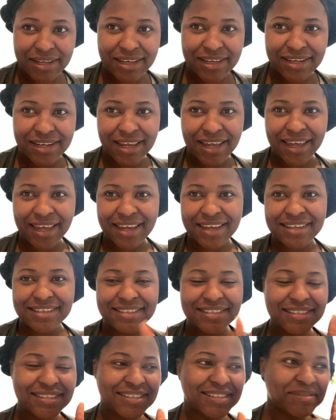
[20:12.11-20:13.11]
in,
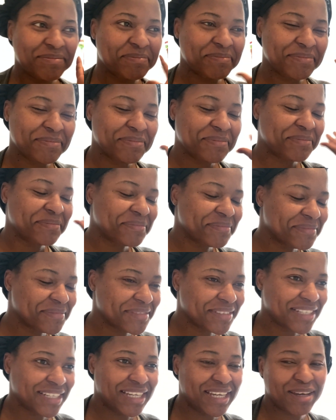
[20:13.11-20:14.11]
and
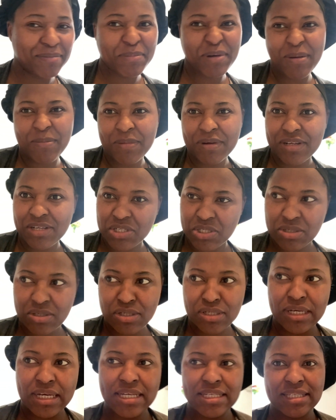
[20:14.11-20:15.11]
yeah, but I'm gonna show
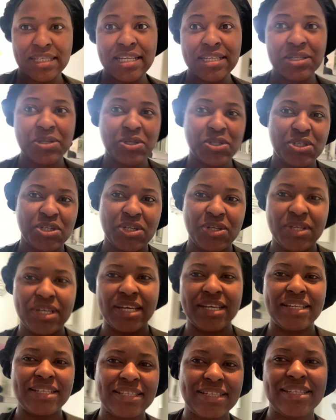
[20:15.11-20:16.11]
you guys. Let's go show you
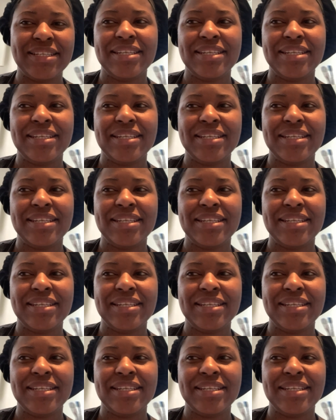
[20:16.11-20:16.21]
guys.